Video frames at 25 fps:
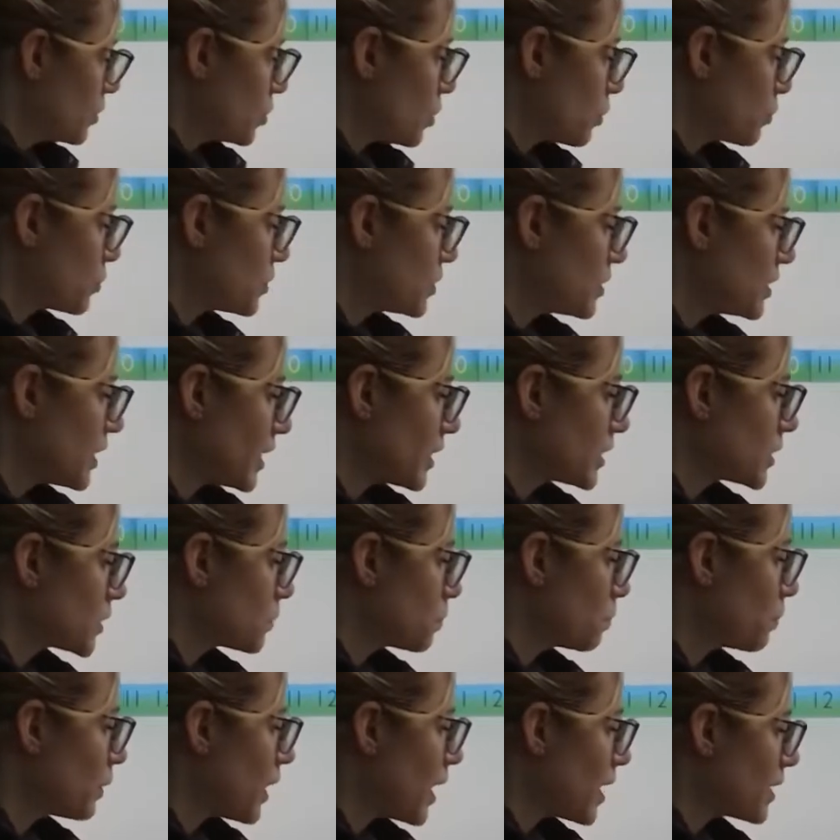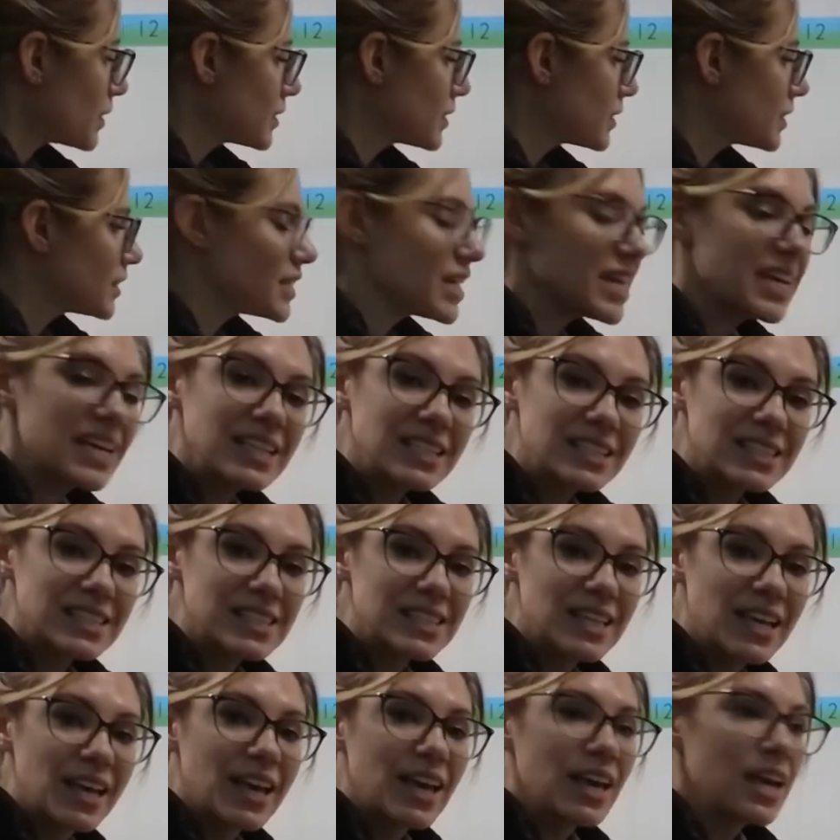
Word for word: So 6 plus 6